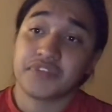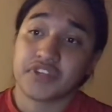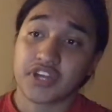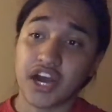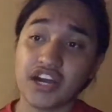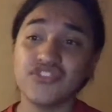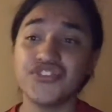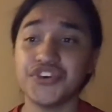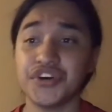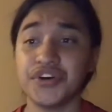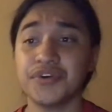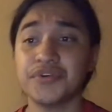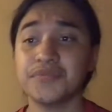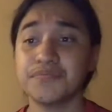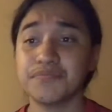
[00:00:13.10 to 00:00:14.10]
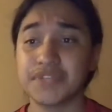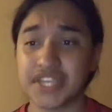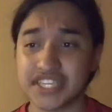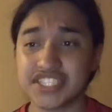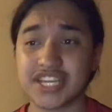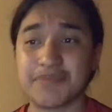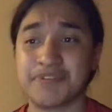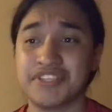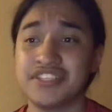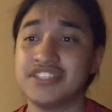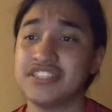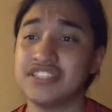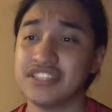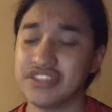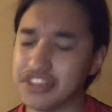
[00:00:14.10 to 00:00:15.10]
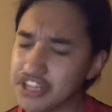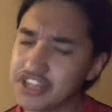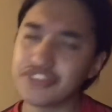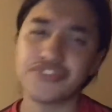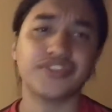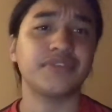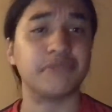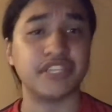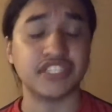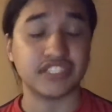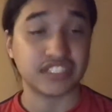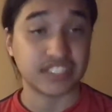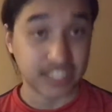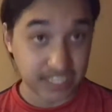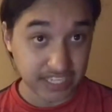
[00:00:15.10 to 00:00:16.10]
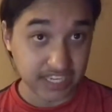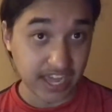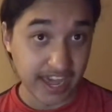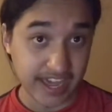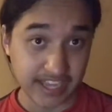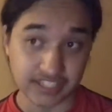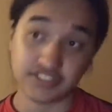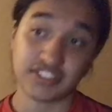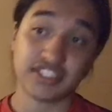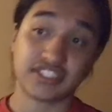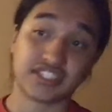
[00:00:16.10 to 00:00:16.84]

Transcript: Kagerō in Japanese literally means heat haze.